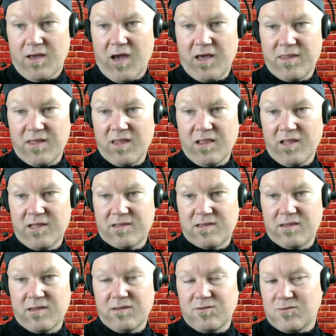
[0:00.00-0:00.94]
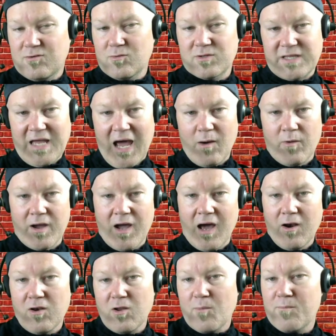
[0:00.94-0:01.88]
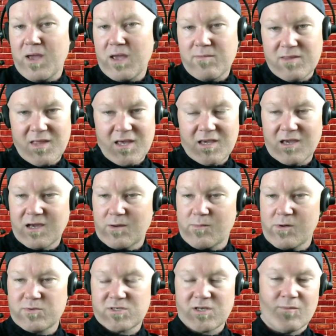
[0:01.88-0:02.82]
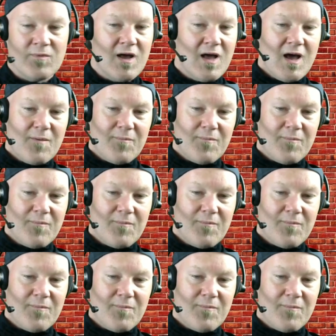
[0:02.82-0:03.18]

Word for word: And then let do it that way. I don't know. Maybe they could come up some.